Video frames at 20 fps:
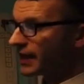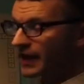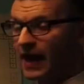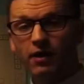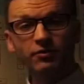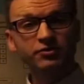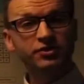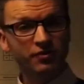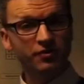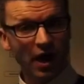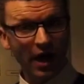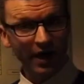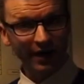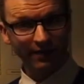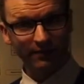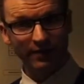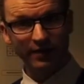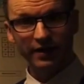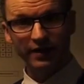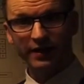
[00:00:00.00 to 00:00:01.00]
Counter
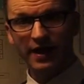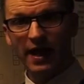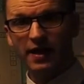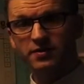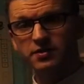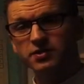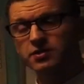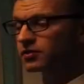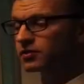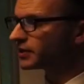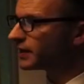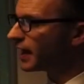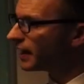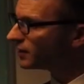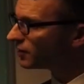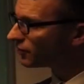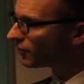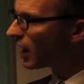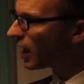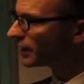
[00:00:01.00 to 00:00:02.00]
argument again. So
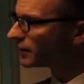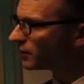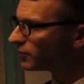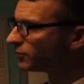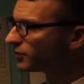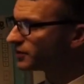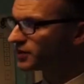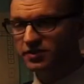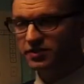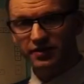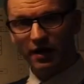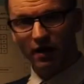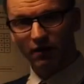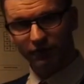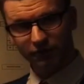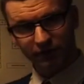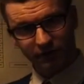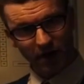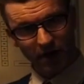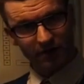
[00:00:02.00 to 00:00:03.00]
again, you're arguing with
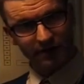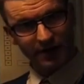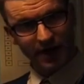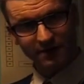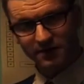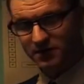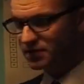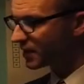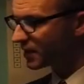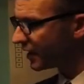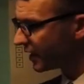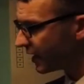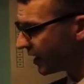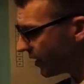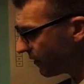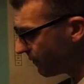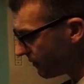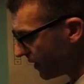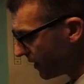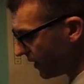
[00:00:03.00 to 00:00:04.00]
yourself throughout the answer
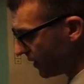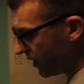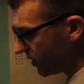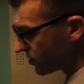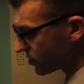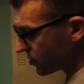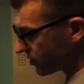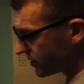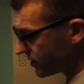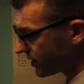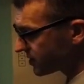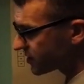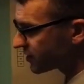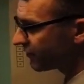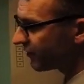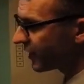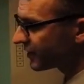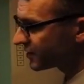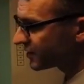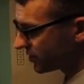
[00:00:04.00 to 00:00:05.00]
here. So a
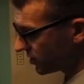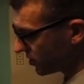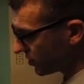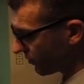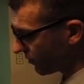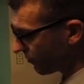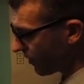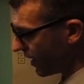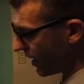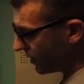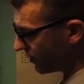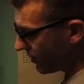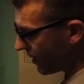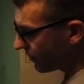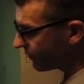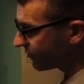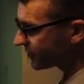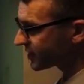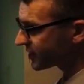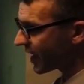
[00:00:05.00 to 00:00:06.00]
disadvantage of radio
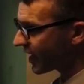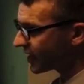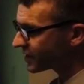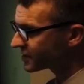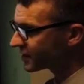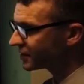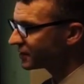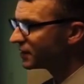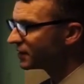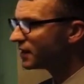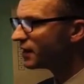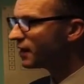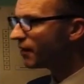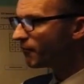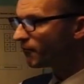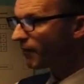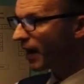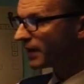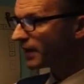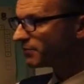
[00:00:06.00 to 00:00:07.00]
advertising
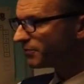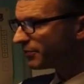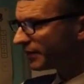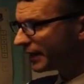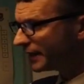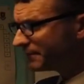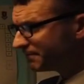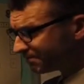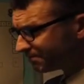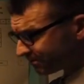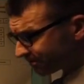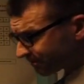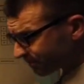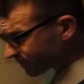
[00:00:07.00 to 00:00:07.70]
might be